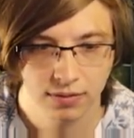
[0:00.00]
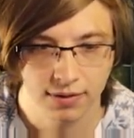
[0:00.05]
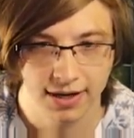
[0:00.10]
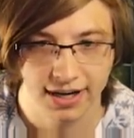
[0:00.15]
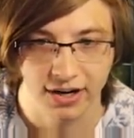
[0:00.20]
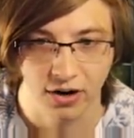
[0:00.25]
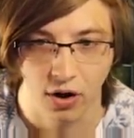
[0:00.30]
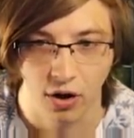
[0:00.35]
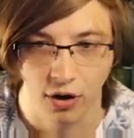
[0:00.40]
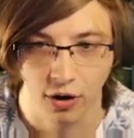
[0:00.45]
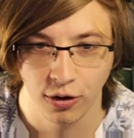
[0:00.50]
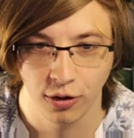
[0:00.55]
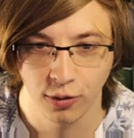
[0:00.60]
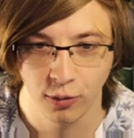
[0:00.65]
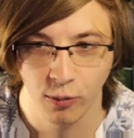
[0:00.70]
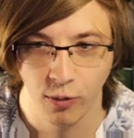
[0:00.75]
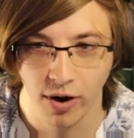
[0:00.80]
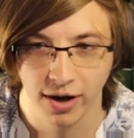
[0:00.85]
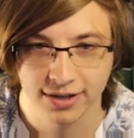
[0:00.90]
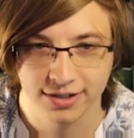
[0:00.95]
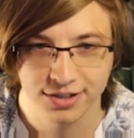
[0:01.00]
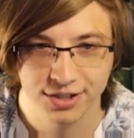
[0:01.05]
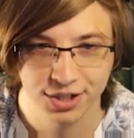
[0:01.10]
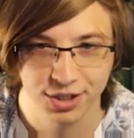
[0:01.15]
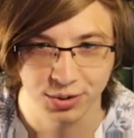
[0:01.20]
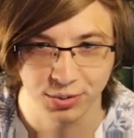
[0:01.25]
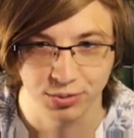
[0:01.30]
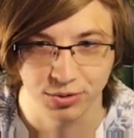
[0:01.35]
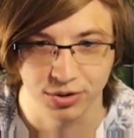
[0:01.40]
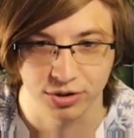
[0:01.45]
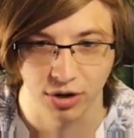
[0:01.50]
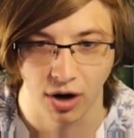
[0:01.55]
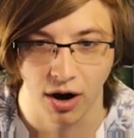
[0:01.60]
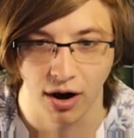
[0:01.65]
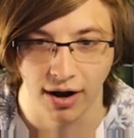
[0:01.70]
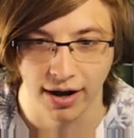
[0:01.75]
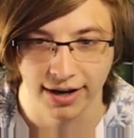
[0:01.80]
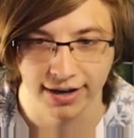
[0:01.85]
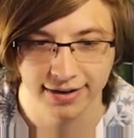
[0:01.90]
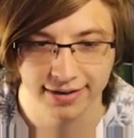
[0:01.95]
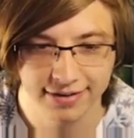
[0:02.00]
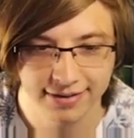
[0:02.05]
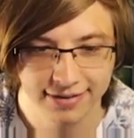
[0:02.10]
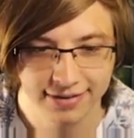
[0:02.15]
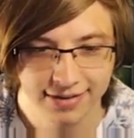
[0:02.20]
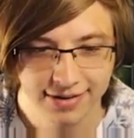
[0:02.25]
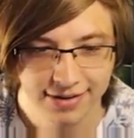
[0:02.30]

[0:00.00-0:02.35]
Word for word: It all wants you gone.